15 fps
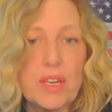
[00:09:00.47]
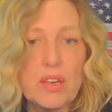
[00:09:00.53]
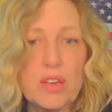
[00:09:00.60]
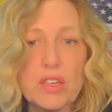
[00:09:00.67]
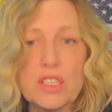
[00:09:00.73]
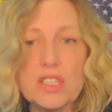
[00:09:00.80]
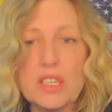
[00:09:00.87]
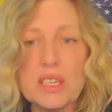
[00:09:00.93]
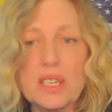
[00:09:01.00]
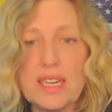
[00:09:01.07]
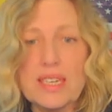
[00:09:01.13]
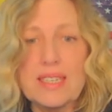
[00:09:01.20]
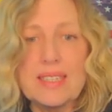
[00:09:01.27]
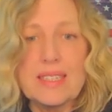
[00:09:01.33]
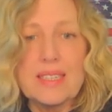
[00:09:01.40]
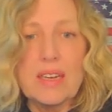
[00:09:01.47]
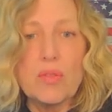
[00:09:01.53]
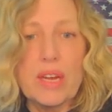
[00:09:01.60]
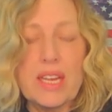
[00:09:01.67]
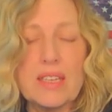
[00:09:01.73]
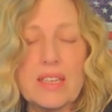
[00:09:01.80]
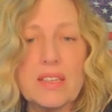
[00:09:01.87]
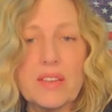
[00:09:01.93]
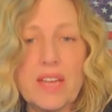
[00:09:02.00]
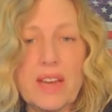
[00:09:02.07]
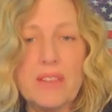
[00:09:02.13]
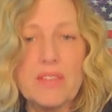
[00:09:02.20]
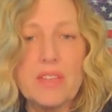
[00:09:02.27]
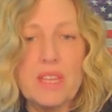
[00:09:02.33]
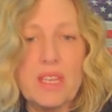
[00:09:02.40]
Encourage the client to stay awake until
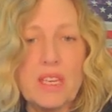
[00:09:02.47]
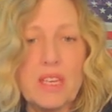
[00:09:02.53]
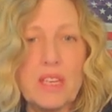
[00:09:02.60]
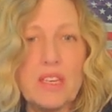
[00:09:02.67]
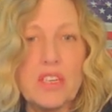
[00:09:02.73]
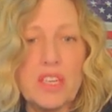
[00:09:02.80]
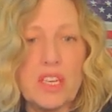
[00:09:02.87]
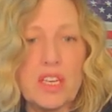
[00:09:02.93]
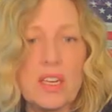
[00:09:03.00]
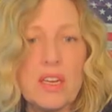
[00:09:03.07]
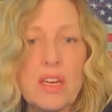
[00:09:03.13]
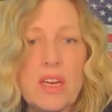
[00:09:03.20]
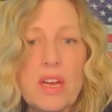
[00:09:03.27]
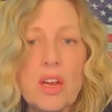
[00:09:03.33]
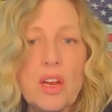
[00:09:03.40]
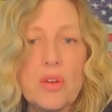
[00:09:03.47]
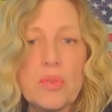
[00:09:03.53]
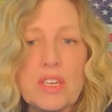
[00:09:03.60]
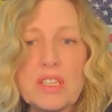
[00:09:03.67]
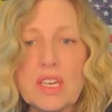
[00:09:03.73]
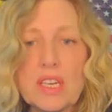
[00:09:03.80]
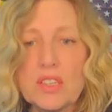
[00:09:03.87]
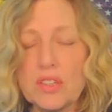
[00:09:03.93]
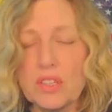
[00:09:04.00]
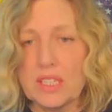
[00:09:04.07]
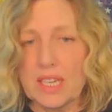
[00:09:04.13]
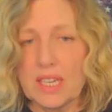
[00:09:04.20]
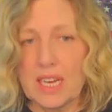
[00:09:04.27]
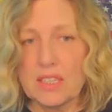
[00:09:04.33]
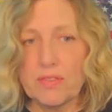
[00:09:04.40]
after the EEG. Reschedule the
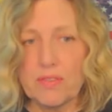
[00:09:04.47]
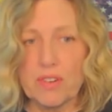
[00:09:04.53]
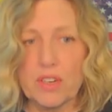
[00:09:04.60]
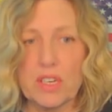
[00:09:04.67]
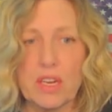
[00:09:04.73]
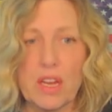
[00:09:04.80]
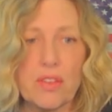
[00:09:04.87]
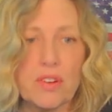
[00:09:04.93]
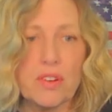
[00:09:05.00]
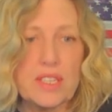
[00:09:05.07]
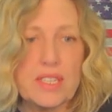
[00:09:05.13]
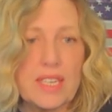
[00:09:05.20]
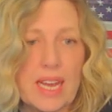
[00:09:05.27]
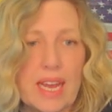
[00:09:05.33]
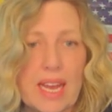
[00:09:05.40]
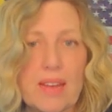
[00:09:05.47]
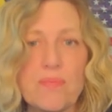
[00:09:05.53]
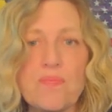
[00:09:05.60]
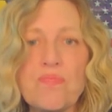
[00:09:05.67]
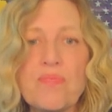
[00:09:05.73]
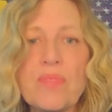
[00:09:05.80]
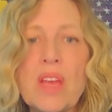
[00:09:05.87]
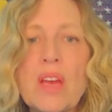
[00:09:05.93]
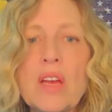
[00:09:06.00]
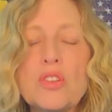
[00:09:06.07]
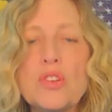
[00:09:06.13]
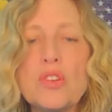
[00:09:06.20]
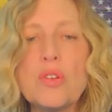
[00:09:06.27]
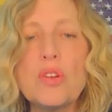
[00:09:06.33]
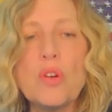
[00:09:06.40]
test for another day.
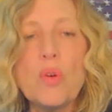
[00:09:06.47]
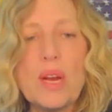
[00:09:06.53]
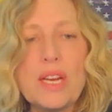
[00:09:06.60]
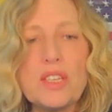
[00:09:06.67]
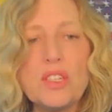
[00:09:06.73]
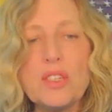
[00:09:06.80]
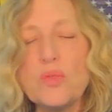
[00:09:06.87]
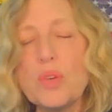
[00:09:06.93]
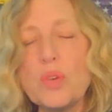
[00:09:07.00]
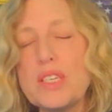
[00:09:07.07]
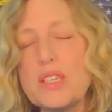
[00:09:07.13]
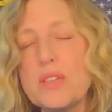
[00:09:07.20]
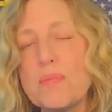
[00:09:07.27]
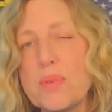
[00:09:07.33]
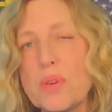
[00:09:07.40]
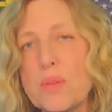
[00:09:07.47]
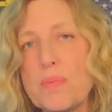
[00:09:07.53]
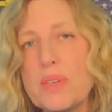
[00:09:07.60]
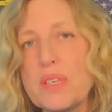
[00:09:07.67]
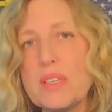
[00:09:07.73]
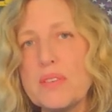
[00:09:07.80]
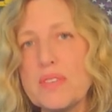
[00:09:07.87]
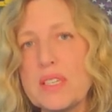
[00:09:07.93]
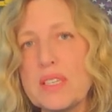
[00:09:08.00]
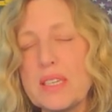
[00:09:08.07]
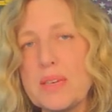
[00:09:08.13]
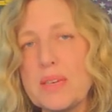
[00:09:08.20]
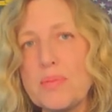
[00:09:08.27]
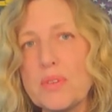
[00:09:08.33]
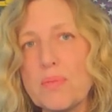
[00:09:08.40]
So the question is what's the purpose of a
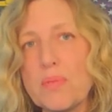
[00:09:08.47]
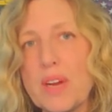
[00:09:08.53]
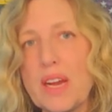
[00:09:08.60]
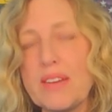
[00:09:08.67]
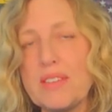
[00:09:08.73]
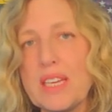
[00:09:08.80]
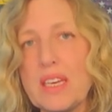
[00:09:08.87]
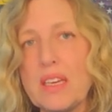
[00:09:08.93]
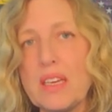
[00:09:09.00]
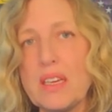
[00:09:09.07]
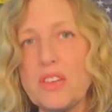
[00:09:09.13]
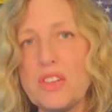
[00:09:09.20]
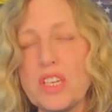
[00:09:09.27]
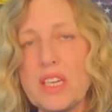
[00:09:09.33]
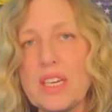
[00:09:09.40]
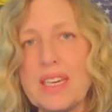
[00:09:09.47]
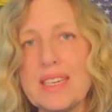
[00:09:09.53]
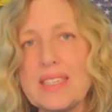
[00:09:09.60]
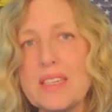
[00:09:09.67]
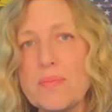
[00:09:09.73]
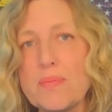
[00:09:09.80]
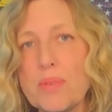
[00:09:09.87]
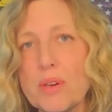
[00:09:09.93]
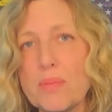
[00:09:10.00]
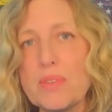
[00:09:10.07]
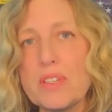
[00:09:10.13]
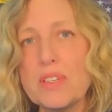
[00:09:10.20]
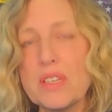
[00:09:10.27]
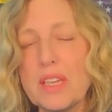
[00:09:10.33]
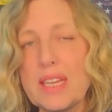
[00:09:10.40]
sleep deprived EEG? Is the
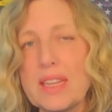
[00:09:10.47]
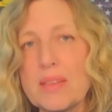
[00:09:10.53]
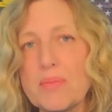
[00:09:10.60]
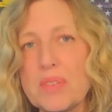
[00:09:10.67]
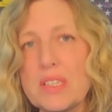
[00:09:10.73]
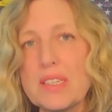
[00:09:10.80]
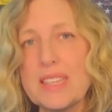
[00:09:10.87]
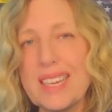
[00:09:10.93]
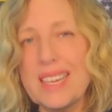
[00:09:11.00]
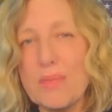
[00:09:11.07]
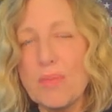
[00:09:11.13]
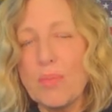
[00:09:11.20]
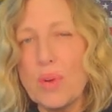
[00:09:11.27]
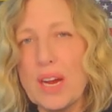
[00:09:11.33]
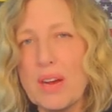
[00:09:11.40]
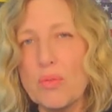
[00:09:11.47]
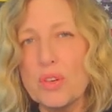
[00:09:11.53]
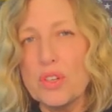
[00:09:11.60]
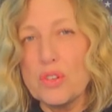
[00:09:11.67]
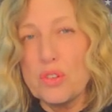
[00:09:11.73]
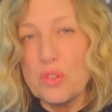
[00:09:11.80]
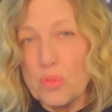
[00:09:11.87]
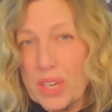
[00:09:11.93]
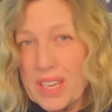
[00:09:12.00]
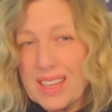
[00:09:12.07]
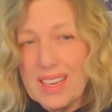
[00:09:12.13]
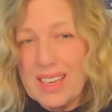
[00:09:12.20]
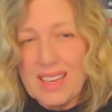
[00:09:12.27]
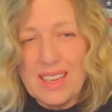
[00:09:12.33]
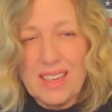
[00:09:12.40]
purpose to let them sleep while we're doing
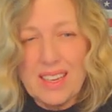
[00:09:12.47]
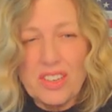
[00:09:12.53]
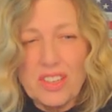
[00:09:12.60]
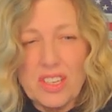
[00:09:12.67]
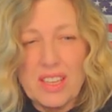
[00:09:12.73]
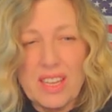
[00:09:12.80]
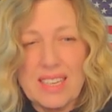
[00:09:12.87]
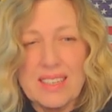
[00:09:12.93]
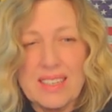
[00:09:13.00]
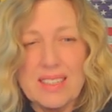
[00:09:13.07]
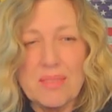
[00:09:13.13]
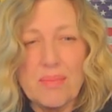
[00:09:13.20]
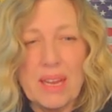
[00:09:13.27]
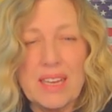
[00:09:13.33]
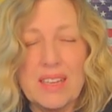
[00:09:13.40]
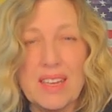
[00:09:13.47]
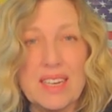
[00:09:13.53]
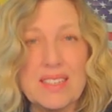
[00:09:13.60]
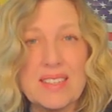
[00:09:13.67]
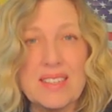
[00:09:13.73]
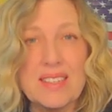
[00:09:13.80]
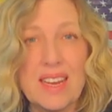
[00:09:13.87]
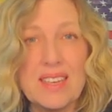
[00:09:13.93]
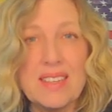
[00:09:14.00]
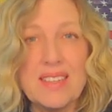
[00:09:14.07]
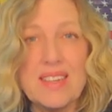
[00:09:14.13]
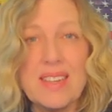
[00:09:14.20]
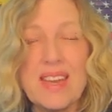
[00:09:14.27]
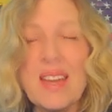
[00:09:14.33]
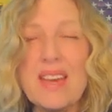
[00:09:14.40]
the EEG? That doesn't make a lot of
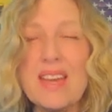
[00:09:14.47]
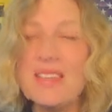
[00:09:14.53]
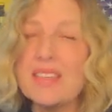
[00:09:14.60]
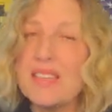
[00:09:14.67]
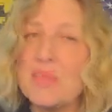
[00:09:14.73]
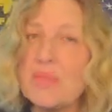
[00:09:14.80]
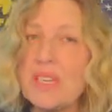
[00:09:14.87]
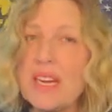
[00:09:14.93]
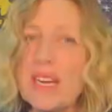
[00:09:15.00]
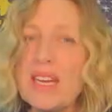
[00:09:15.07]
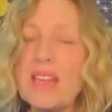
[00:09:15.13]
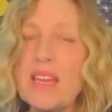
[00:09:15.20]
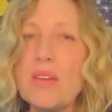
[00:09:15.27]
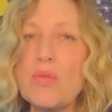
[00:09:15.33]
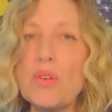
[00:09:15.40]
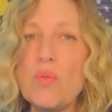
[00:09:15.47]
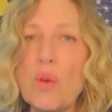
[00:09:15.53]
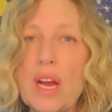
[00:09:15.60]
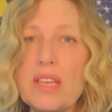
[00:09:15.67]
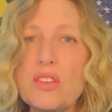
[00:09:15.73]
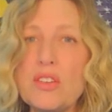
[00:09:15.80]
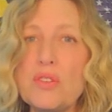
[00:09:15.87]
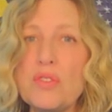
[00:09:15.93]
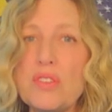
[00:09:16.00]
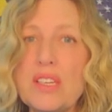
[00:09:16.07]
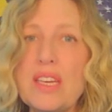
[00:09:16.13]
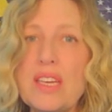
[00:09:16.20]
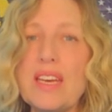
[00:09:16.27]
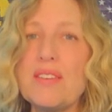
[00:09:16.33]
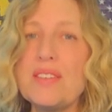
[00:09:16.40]
sense. Seems like they would want to
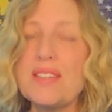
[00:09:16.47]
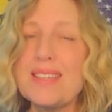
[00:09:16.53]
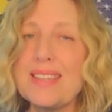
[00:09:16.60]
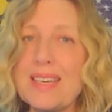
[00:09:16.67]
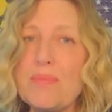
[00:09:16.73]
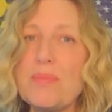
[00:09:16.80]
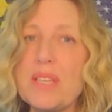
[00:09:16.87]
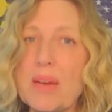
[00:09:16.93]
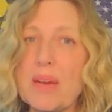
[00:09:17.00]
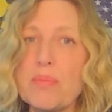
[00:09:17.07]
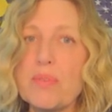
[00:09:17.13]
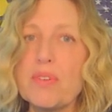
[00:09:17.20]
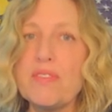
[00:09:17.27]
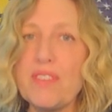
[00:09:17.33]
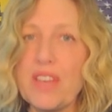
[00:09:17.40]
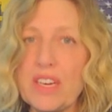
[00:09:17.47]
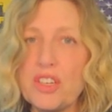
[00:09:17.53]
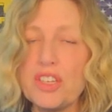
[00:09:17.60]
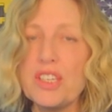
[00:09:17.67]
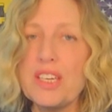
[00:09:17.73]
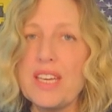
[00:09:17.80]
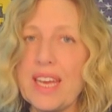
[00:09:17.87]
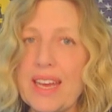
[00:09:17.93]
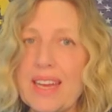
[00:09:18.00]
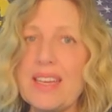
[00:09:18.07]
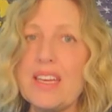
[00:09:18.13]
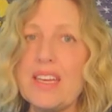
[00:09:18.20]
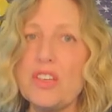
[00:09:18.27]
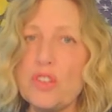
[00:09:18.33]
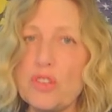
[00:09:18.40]
see if sleep deprivation can
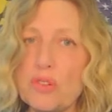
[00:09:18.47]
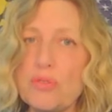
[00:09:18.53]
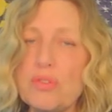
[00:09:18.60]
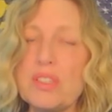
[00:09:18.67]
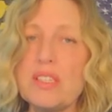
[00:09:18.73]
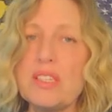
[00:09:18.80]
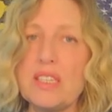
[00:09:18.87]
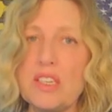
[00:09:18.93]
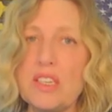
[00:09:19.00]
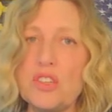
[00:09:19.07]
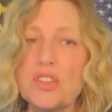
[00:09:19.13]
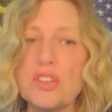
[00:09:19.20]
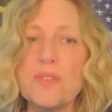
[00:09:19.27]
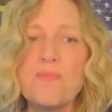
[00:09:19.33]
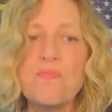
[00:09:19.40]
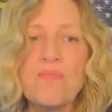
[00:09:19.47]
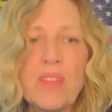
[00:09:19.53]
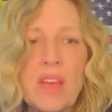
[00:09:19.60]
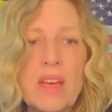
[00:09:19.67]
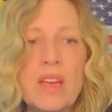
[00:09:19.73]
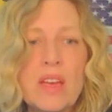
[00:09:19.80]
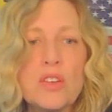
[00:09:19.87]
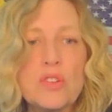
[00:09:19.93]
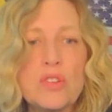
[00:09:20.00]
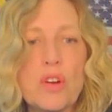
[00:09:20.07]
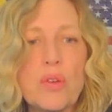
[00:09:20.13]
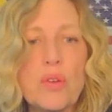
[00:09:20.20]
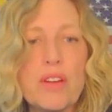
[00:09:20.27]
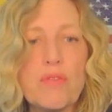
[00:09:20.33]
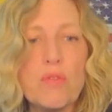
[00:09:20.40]
induce a seizure.
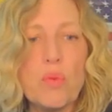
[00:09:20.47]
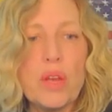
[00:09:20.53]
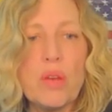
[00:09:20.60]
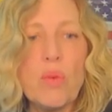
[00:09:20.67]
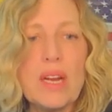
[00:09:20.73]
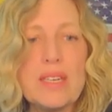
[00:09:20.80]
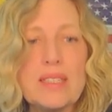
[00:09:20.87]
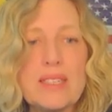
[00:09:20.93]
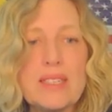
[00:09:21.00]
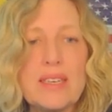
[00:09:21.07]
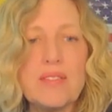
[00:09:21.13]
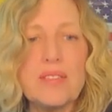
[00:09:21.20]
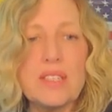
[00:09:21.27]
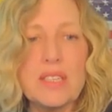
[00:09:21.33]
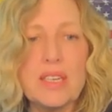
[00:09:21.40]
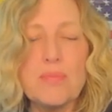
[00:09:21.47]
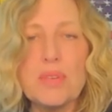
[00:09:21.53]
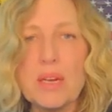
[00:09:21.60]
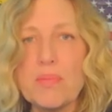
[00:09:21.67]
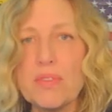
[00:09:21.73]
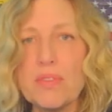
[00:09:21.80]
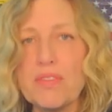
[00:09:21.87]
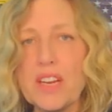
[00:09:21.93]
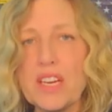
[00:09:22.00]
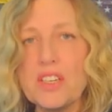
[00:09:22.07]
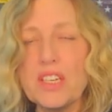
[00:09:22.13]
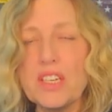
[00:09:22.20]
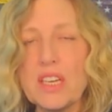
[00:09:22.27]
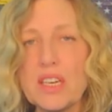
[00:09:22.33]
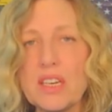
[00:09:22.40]
So if we want to see if sleep
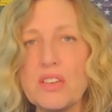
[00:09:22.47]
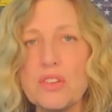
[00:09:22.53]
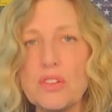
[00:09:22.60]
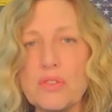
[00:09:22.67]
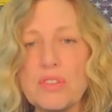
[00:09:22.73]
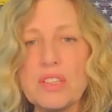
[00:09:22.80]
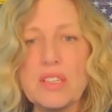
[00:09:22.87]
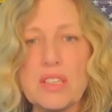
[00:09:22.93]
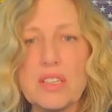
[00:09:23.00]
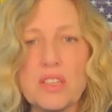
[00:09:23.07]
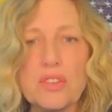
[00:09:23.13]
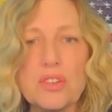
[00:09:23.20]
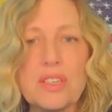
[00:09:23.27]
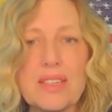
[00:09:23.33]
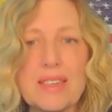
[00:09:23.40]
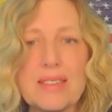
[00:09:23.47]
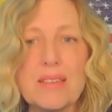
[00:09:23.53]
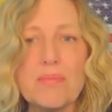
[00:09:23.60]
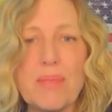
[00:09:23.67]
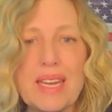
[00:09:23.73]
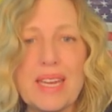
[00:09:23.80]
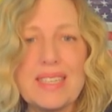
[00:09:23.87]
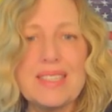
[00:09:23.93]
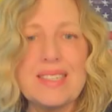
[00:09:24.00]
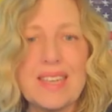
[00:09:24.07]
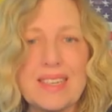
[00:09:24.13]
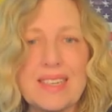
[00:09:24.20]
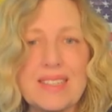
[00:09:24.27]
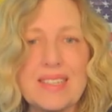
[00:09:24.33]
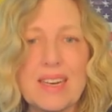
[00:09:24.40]
deprivation can induce a seizure, it doesn't make
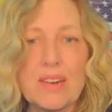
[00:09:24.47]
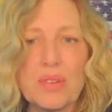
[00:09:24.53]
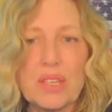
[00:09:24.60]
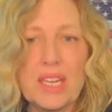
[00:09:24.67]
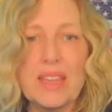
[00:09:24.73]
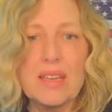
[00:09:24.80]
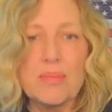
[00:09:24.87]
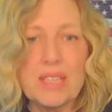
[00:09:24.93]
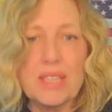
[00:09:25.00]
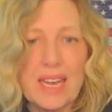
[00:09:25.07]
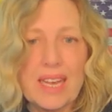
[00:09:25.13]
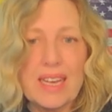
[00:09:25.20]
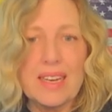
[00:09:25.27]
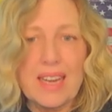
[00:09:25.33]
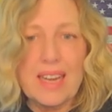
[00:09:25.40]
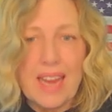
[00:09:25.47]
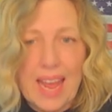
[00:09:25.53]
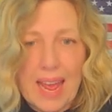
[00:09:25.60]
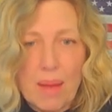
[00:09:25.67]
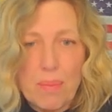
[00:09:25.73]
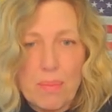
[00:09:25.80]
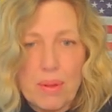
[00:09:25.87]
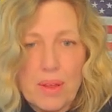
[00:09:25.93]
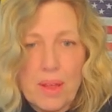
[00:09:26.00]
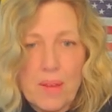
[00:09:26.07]
sense that I would let them take a nap